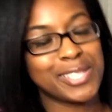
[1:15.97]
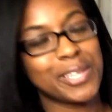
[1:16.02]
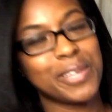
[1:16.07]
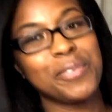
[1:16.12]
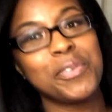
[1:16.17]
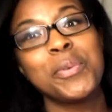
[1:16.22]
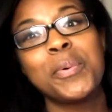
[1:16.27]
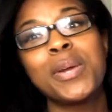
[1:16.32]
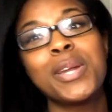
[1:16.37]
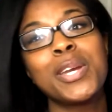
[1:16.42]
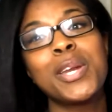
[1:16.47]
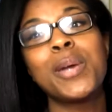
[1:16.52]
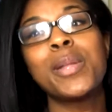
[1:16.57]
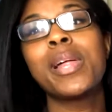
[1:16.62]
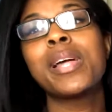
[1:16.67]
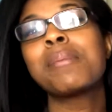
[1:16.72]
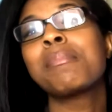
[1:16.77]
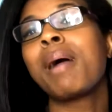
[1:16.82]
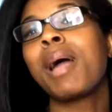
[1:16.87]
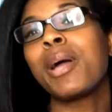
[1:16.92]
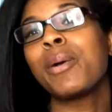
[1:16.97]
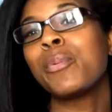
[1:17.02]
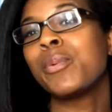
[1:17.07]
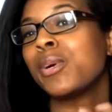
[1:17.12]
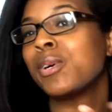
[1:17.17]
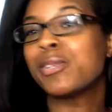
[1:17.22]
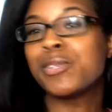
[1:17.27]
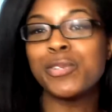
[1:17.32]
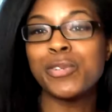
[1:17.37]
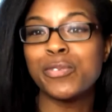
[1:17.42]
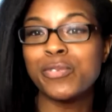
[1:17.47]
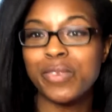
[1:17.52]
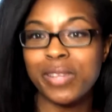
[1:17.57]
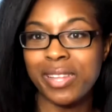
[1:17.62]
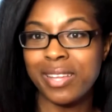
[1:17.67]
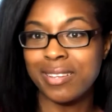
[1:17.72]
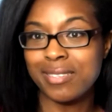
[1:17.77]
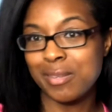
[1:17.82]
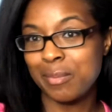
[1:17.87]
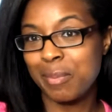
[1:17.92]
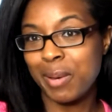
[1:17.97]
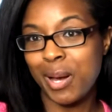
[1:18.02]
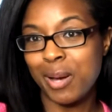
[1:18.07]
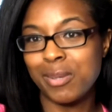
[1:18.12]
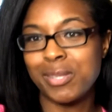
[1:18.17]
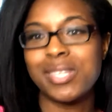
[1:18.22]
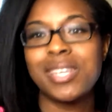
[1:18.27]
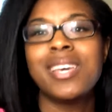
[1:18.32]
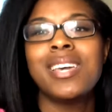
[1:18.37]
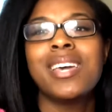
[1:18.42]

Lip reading: So if you want to know like my real true feelings about